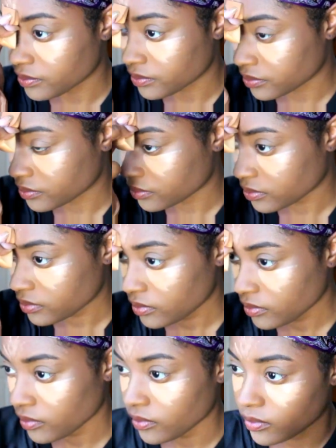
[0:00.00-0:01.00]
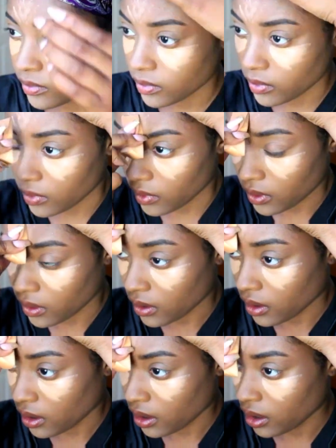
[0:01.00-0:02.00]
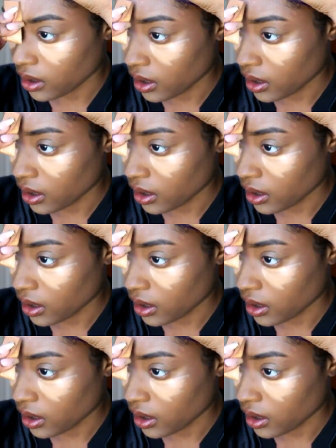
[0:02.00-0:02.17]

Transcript: [no speech]